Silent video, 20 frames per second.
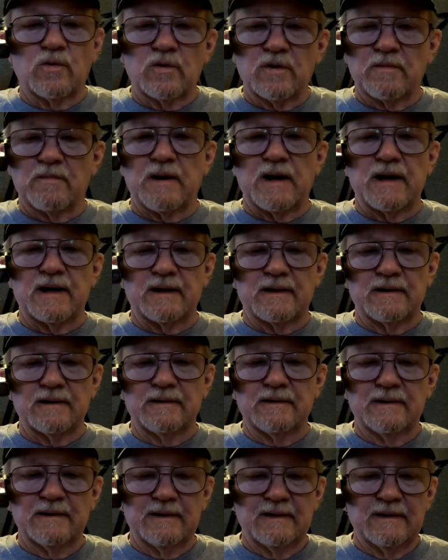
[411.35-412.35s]
quarterback
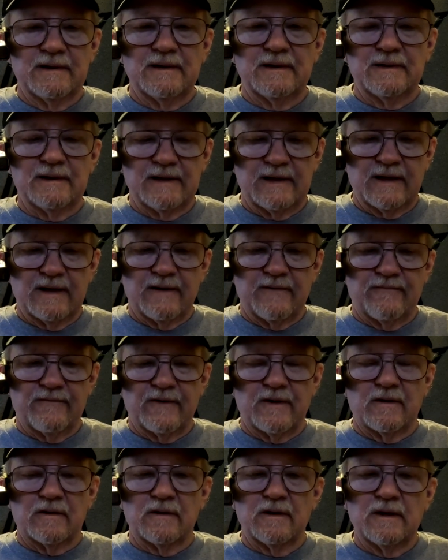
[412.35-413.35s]
in the
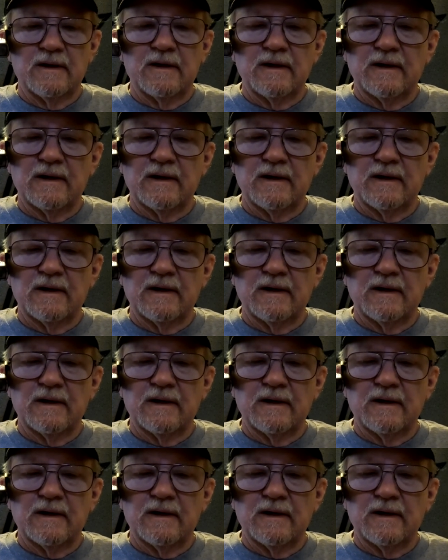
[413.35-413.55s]
NFL.